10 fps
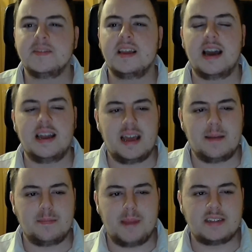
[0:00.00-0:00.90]

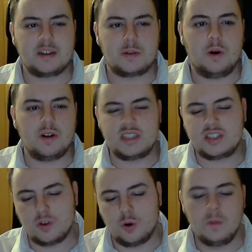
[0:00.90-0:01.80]
and better quality.
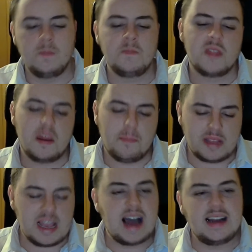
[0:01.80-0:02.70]
So, but
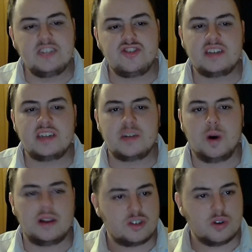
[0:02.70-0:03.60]
yeah, an interesting
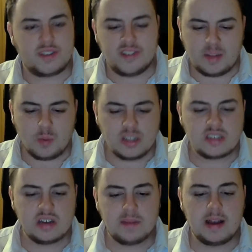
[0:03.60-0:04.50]
one. So if you want
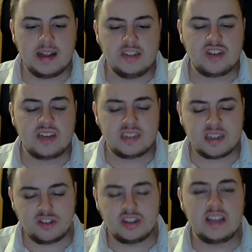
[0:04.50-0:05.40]
something a bit interesting
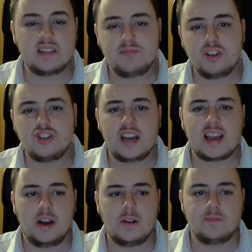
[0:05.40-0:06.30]
and unique, do check it
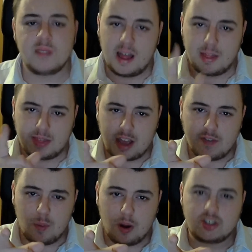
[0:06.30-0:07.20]
out. And thank you for
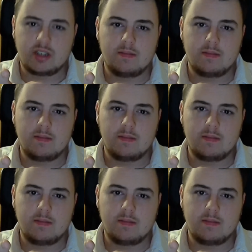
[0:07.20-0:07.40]
watching.